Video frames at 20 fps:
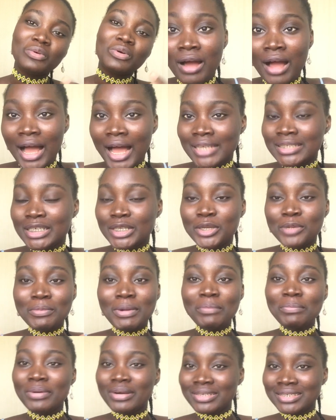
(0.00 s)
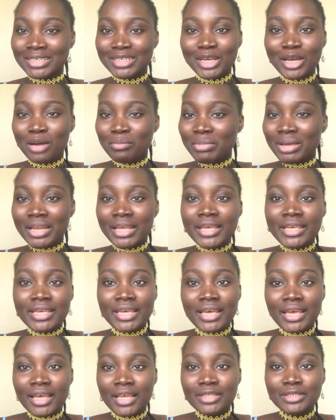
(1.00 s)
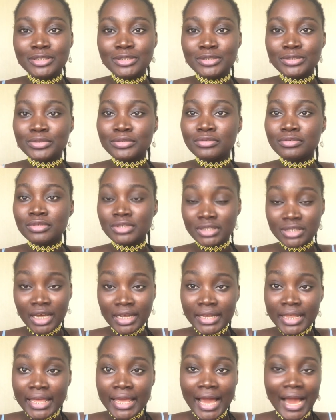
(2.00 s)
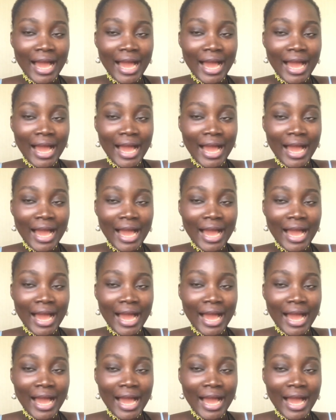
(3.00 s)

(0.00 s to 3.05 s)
As a normal person coming here to study,